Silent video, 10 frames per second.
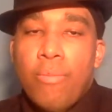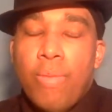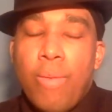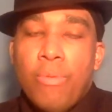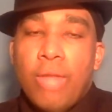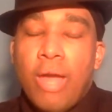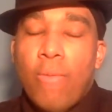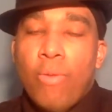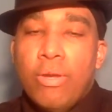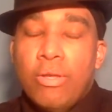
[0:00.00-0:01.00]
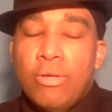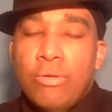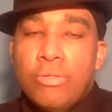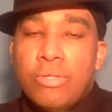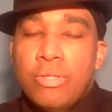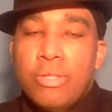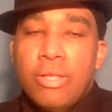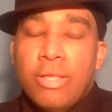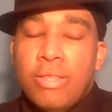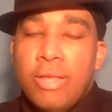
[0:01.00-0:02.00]
people like Whitney Houston,
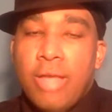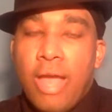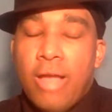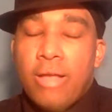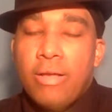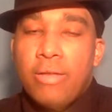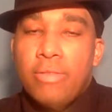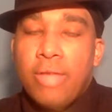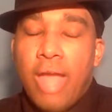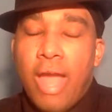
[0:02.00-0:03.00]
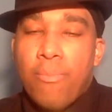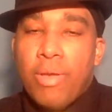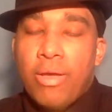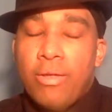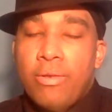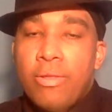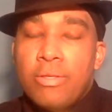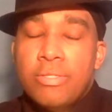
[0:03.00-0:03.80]
the Gap Band,